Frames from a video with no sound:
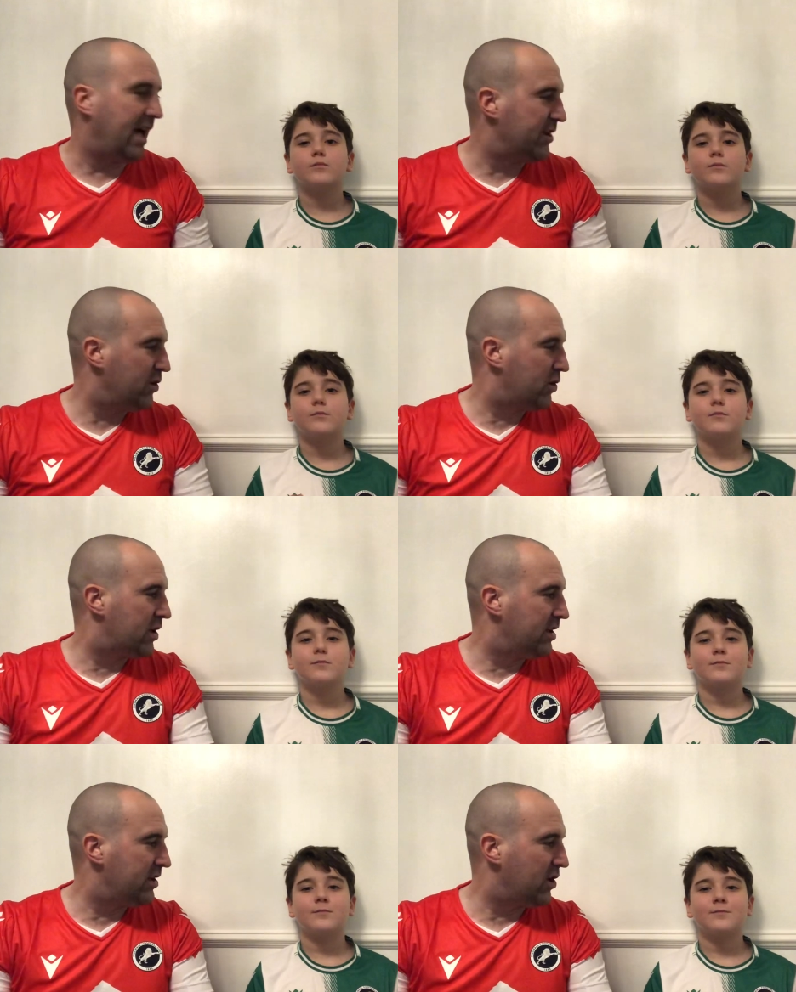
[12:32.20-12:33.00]
Speaker 1: and you
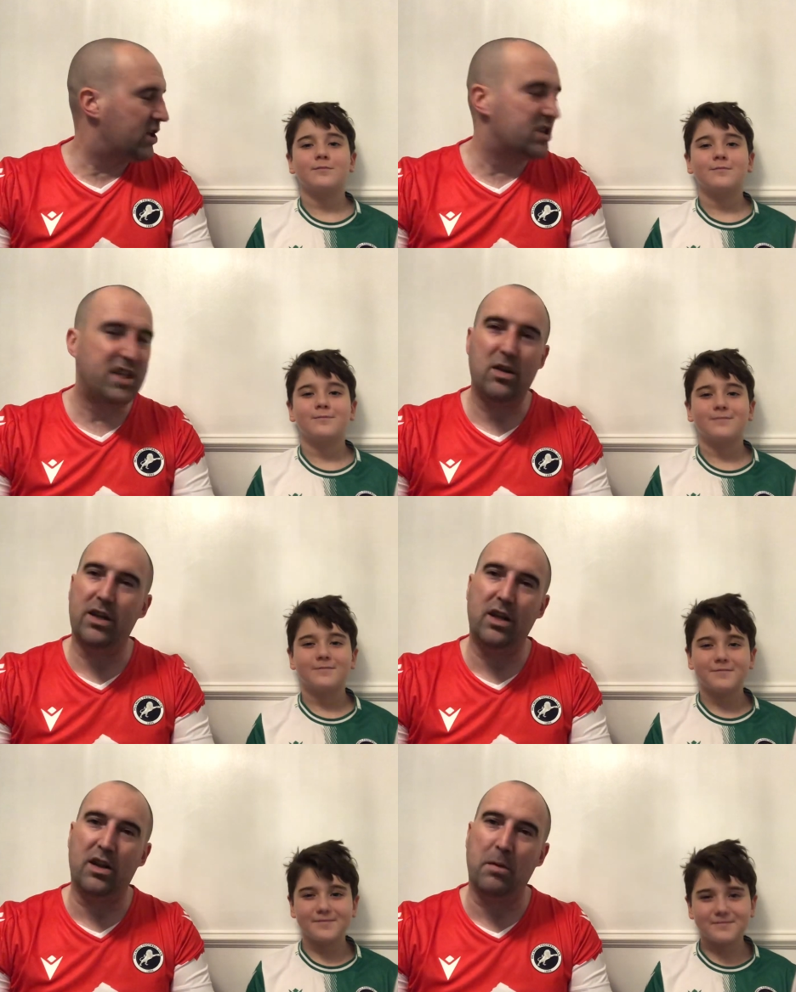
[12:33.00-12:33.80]
can you can see
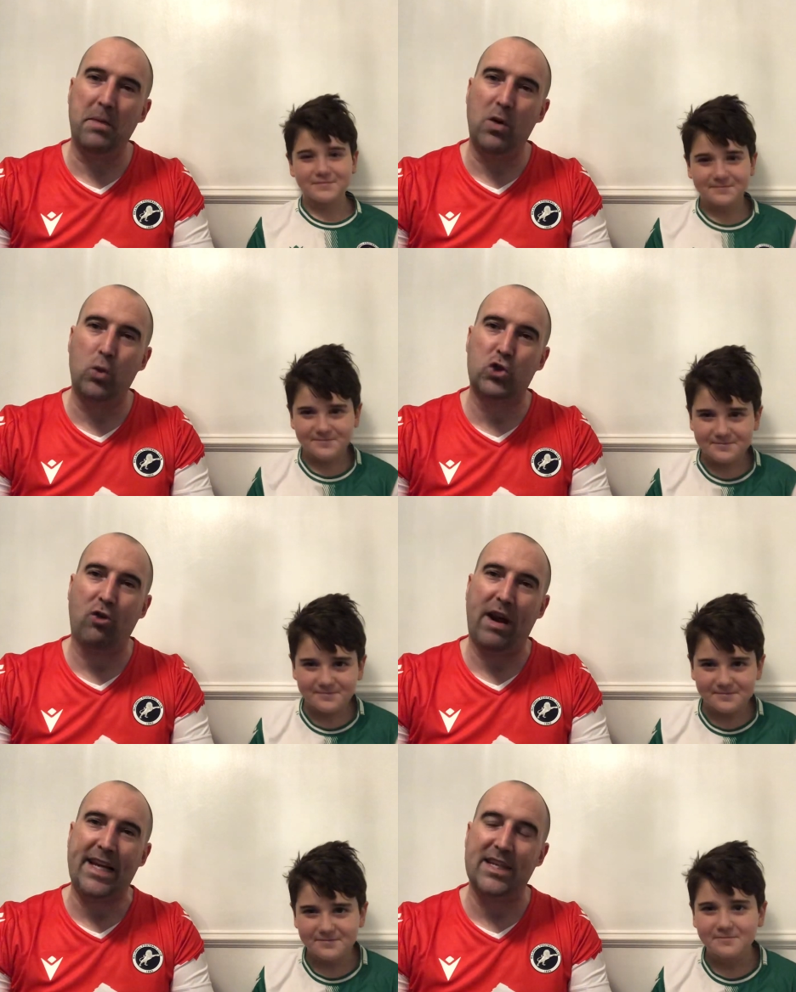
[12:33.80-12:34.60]
the the Millwall
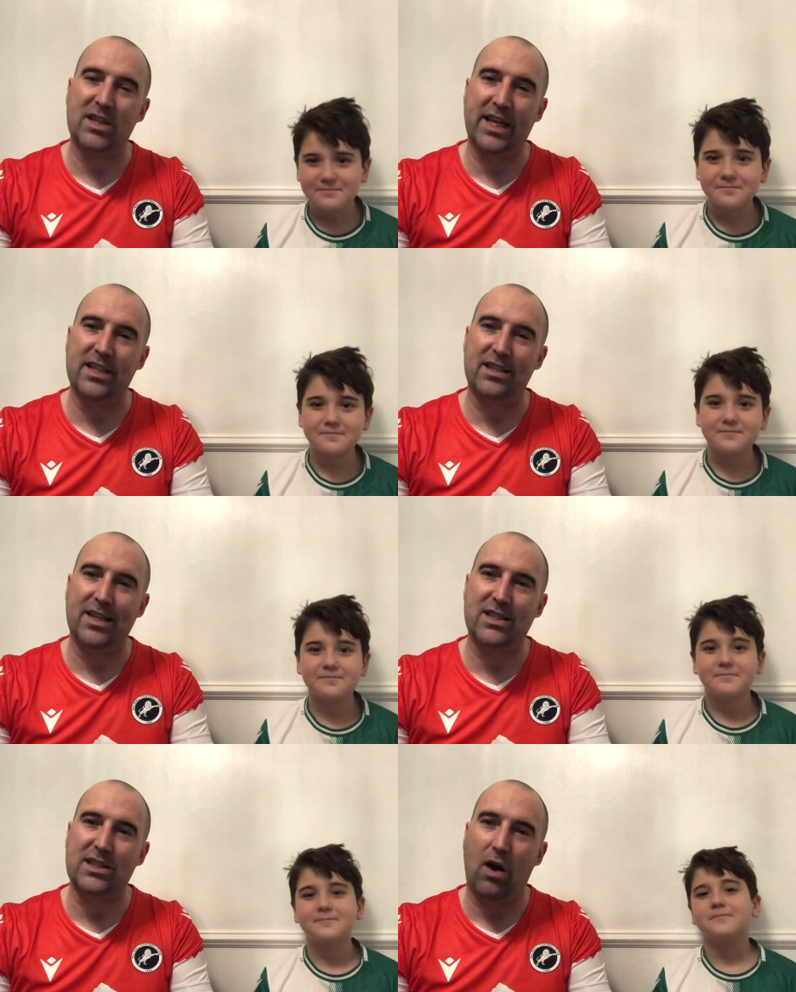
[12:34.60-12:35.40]
train is is,
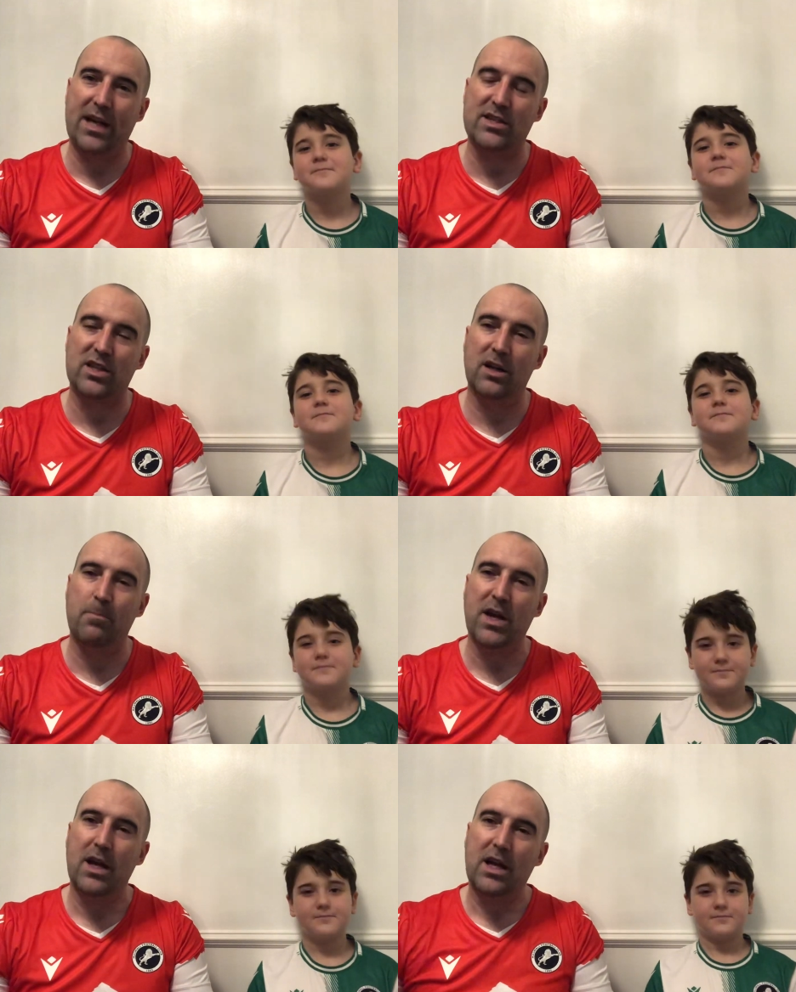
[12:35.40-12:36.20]
is starting
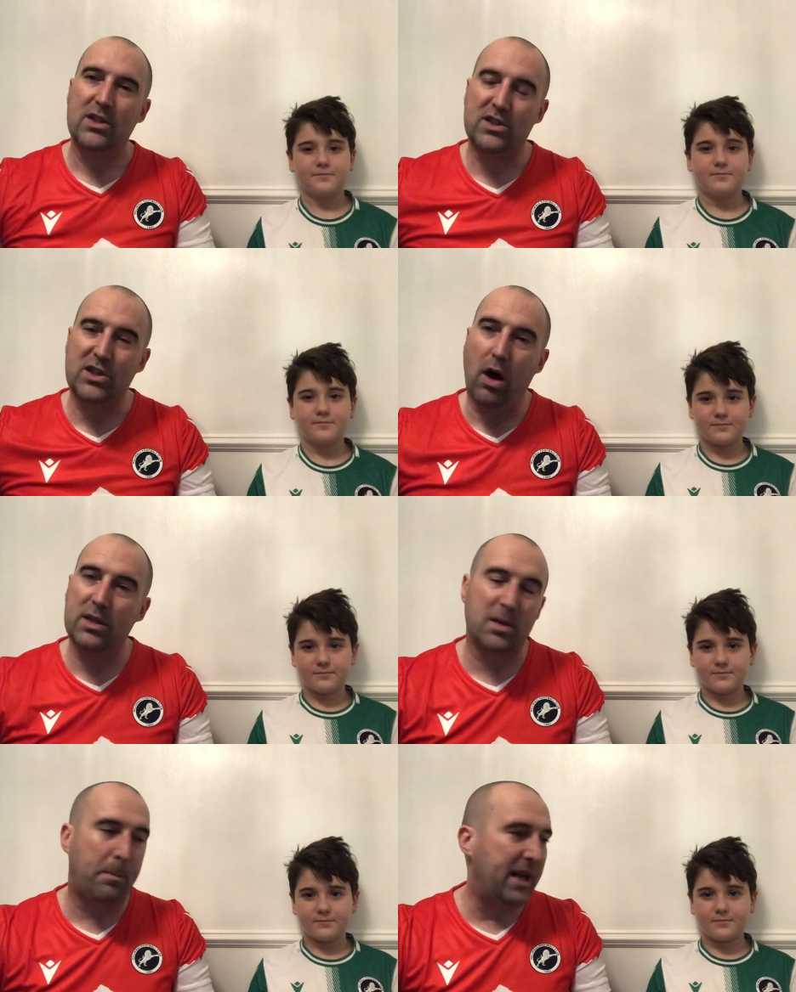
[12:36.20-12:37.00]
to
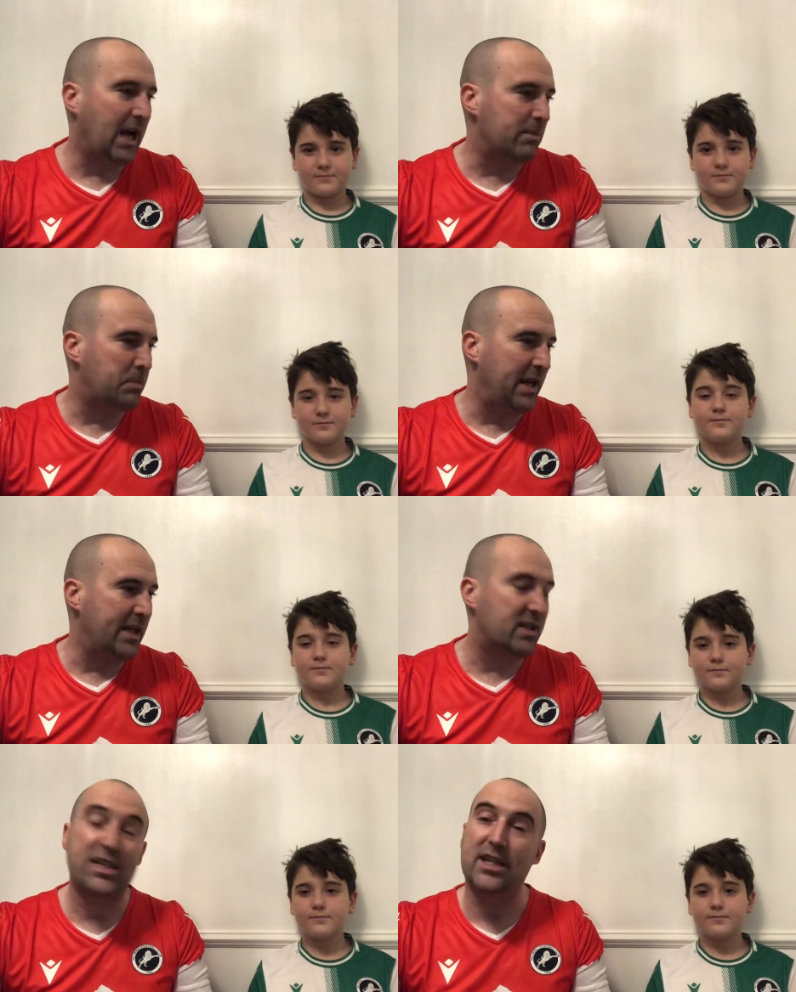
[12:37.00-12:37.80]
start to pick up
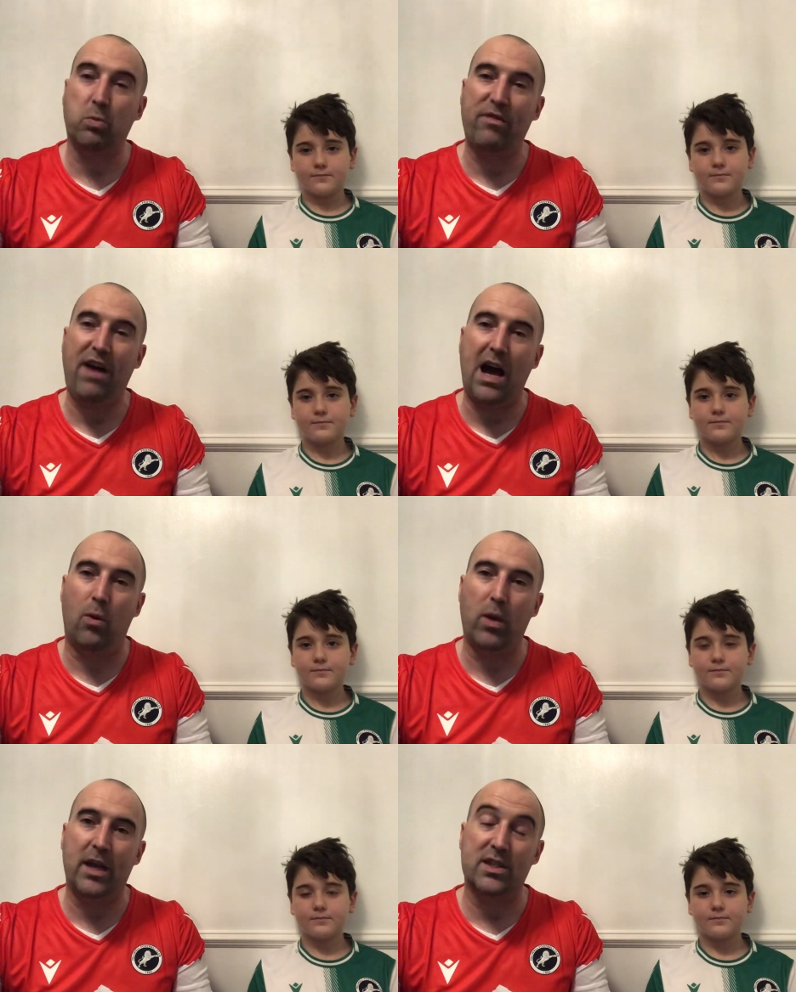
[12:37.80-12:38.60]
speed. Six without
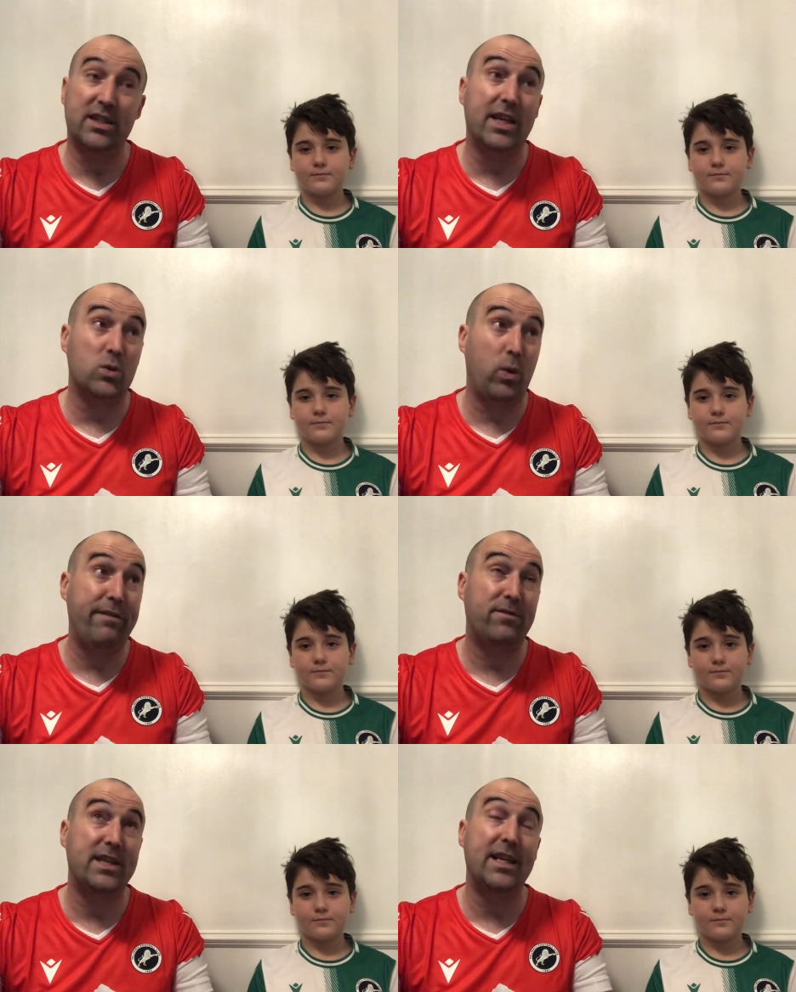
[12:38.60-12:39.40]
a six
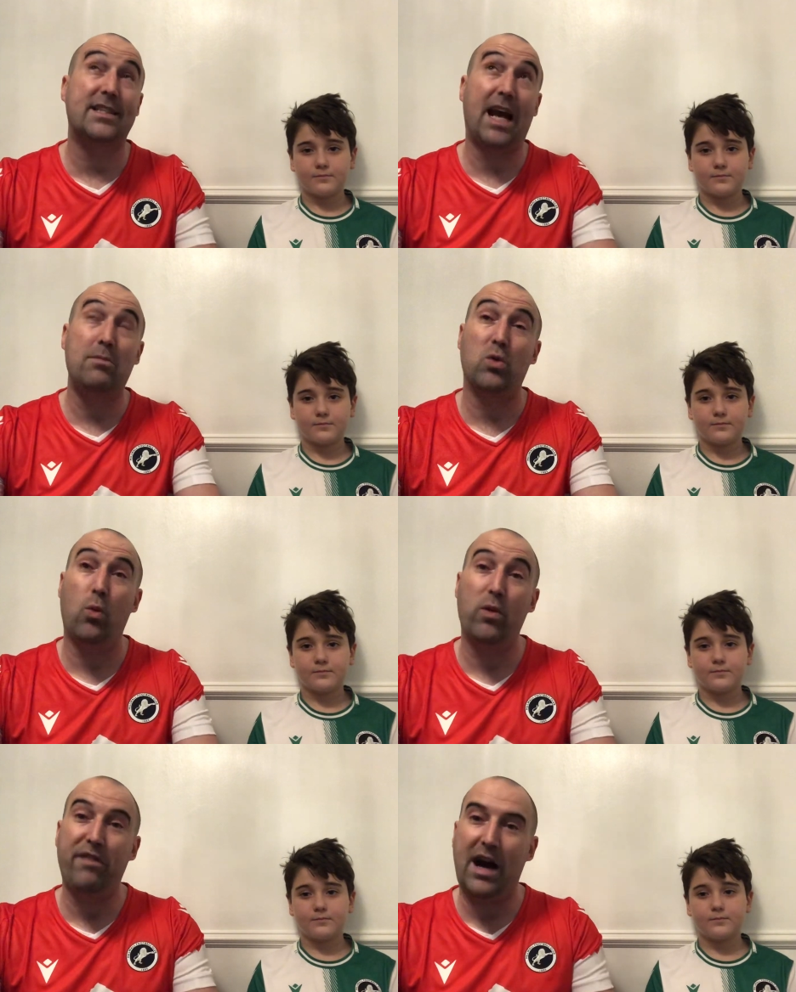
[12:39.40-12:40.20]
with six games
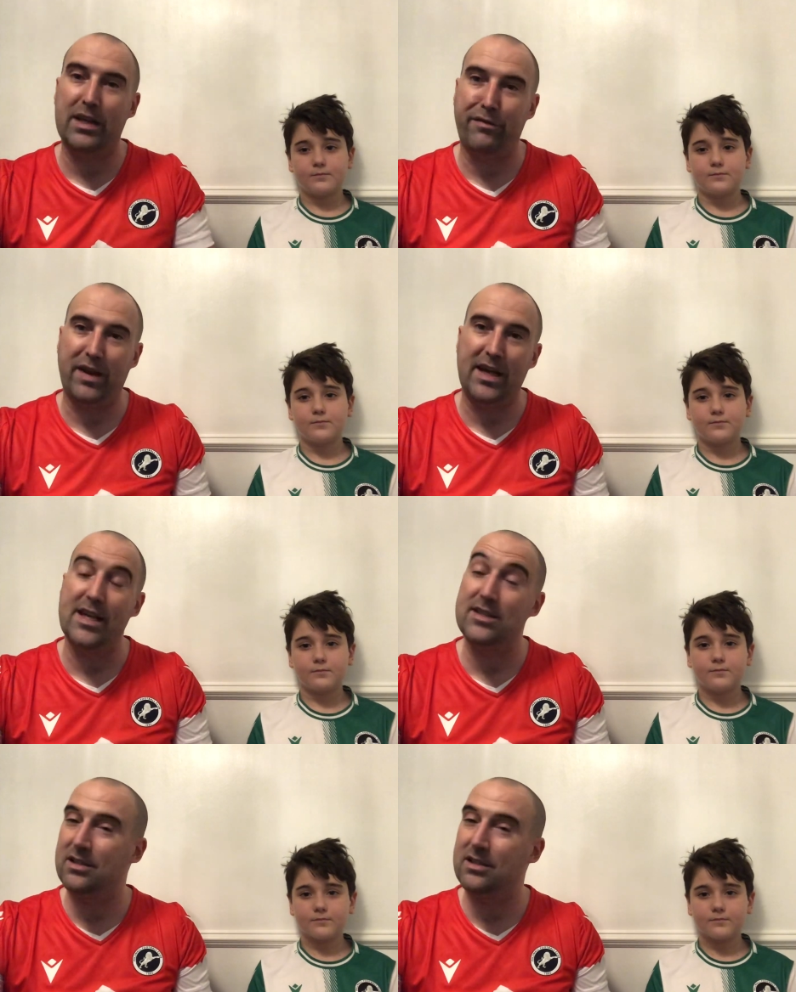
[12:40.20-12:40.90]
without a defeat is